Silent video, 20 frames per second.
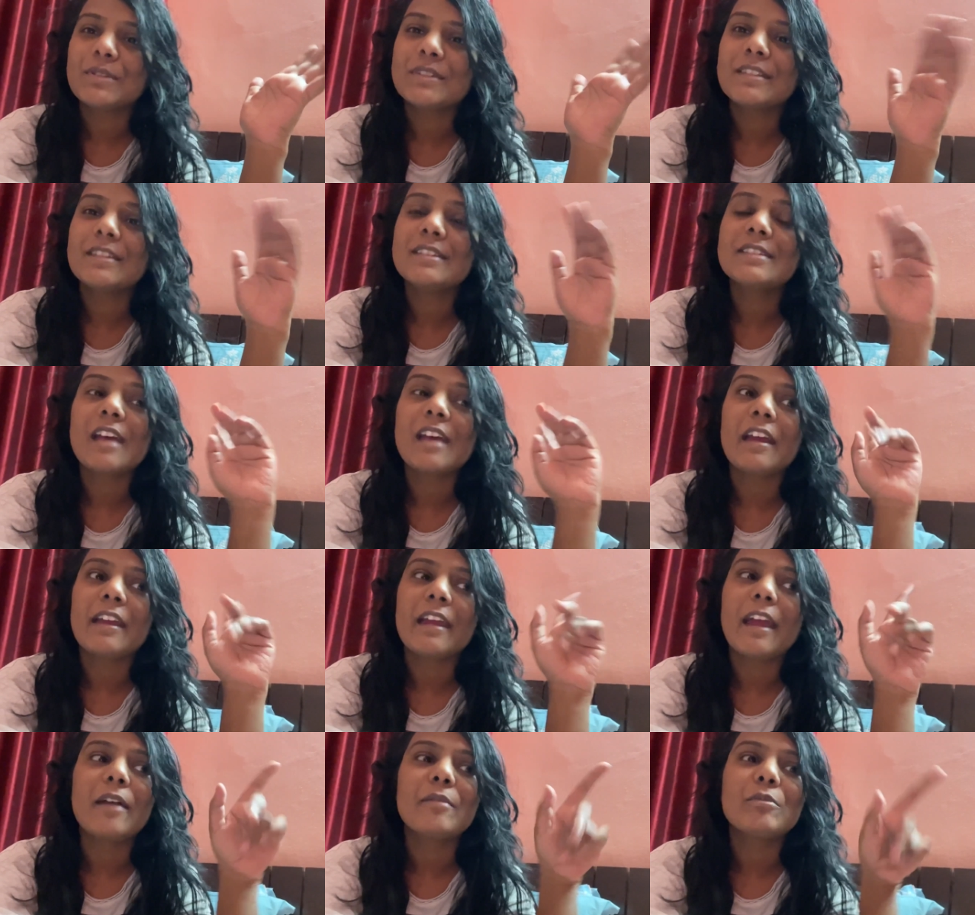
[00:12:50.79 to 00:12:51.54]
I
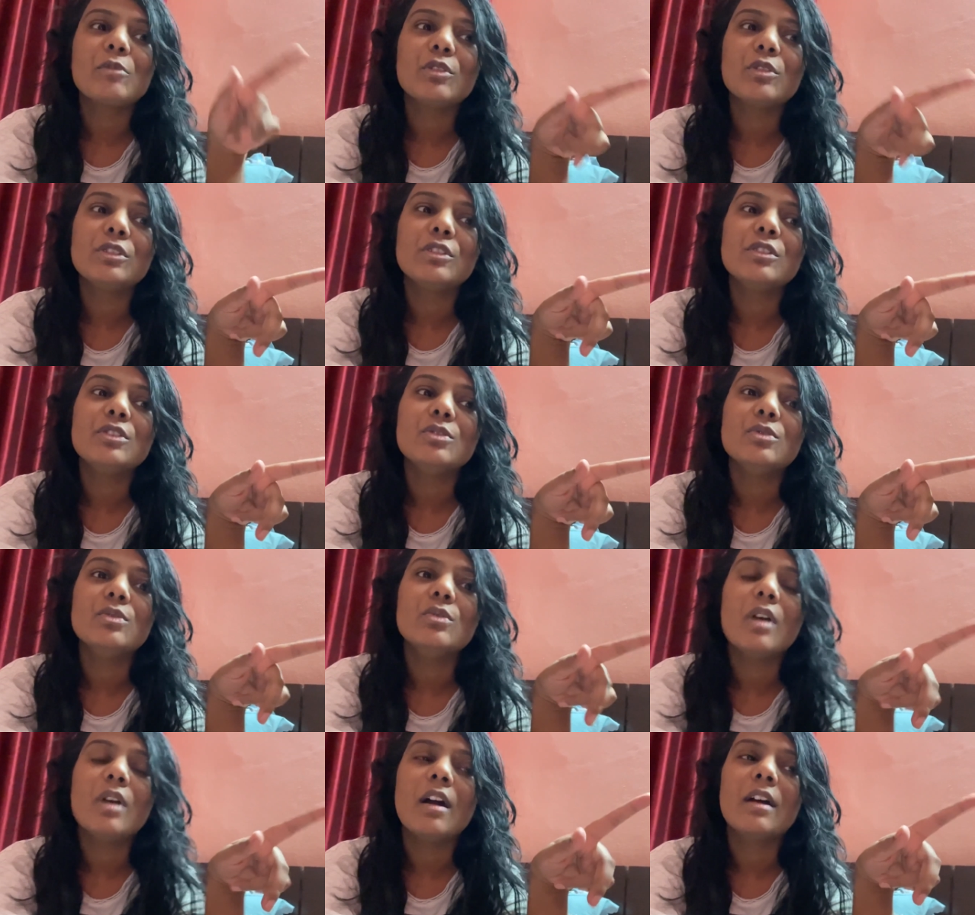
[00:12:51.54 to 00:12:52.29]
am going to do
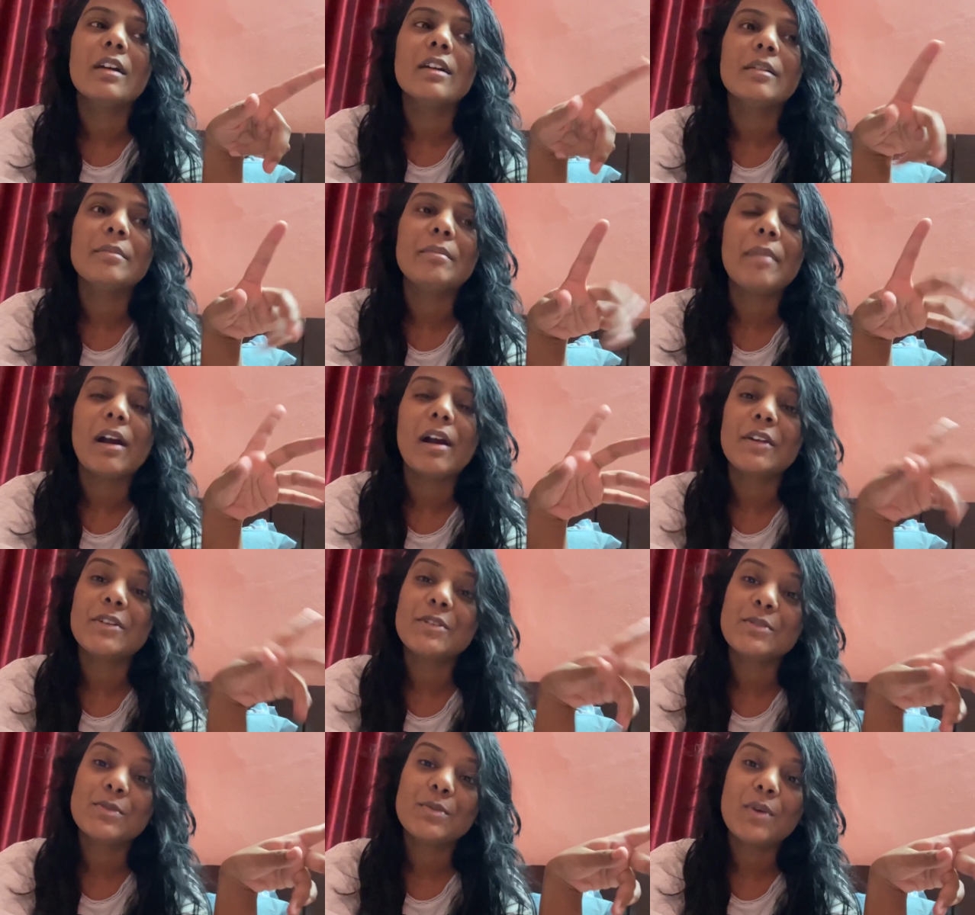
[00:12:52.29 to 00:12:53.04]
a part
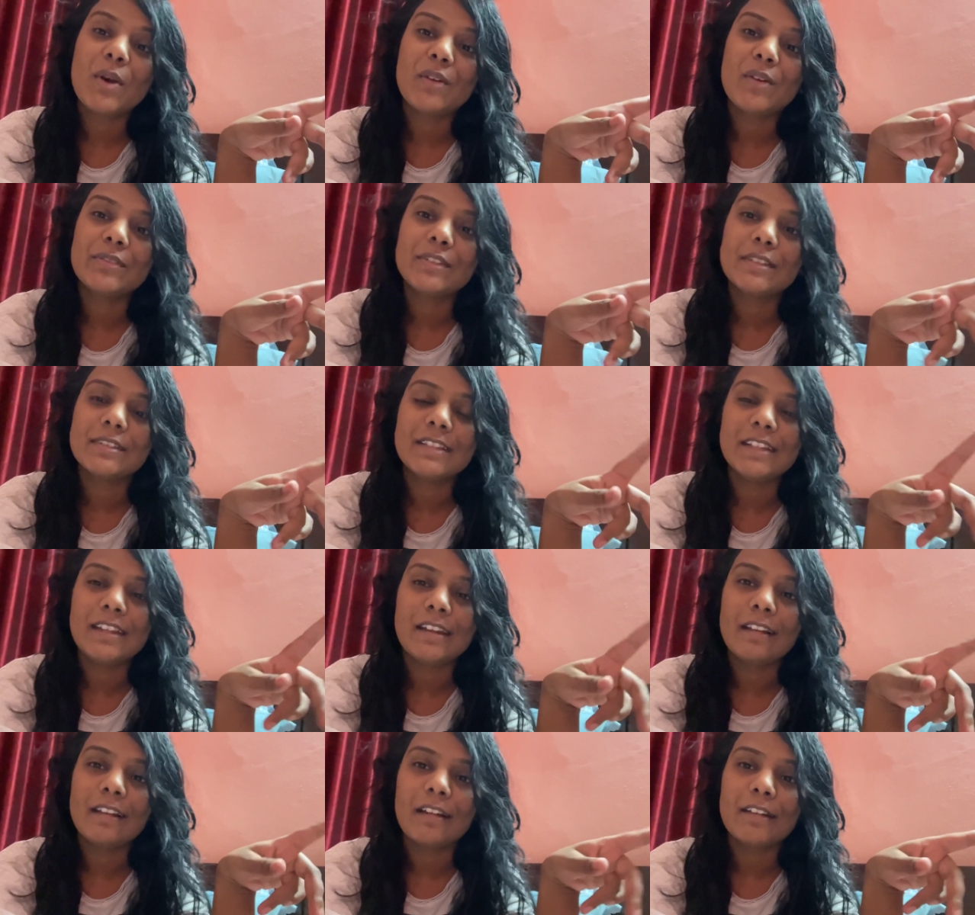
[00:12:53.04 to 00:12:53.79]
two of the
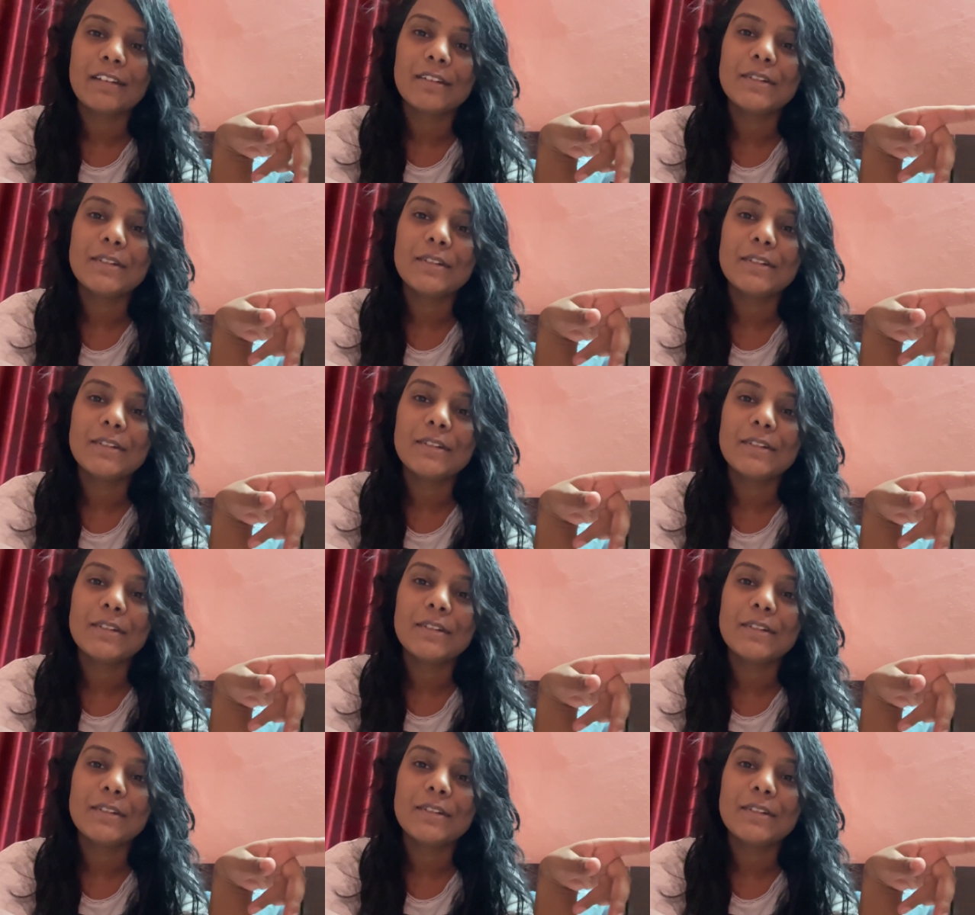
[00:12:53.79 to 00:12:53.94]
declutter.